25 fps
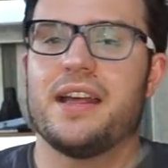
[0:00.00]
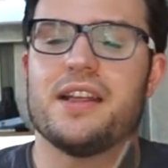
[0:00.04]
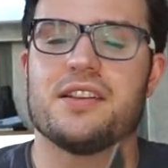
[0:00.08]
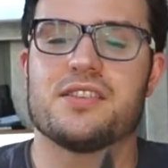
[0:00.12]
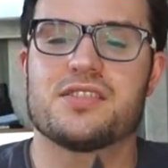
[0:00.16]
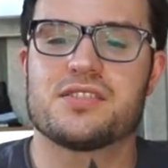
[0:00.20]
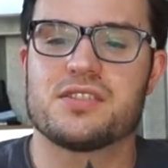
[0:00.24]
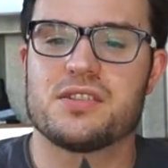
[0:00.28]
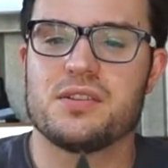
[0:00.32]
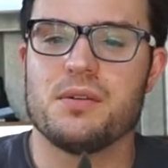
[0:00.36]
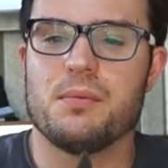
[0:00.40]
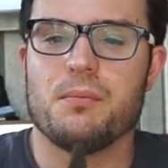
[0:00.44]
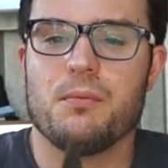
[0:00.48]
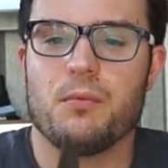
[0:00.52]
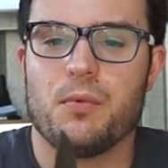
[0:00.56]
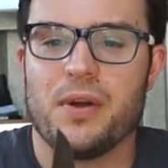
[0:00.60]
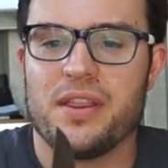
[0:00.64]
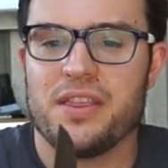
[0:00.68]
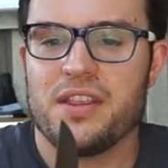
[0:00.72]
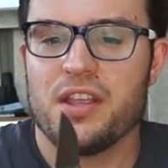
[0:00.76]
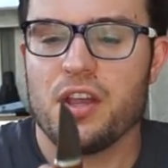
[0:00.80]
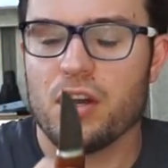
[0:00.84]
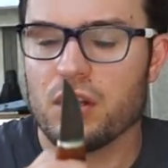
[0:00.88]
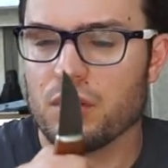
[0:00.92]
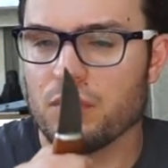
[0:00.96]
It's the
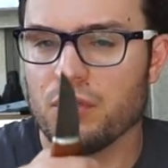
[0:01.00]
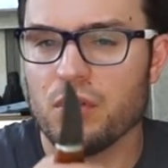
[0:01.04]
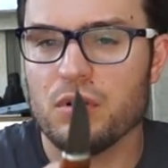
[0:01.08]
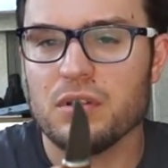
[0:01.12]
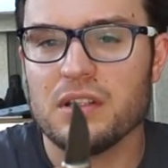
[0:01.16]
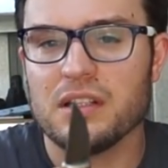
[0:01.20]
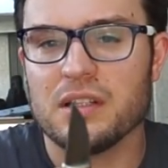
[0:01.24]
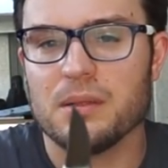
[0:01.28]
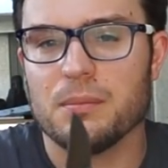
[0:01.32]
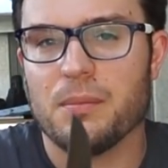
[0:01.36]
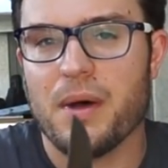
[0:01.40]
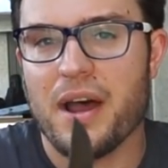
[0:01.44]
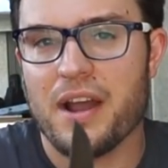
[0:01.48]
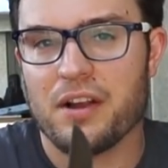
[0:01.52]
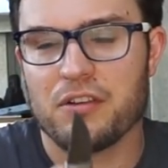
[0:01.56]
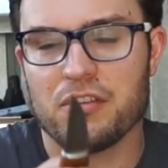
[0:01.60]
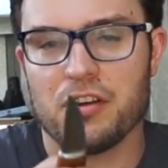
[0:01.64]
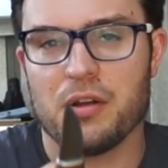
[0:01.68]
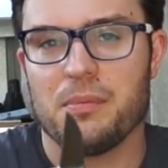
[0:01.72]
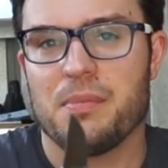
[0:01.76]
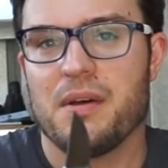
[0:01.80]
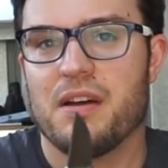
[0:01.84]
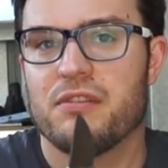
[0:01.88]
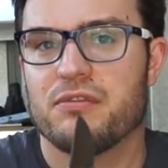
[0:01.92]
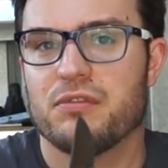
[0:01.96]
when you got a real little
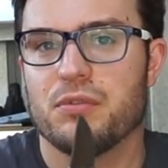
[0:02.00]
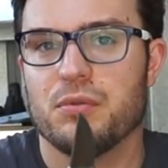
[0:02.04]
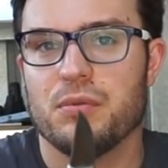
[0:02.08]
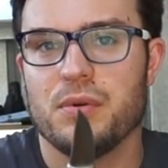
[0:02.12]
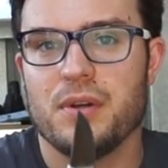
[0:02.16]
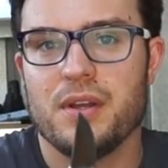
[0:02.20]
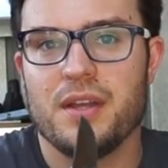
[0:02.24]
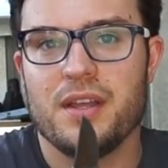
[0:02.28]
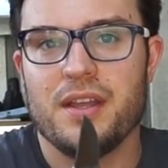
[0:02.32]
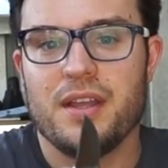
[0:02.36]
micro bevel,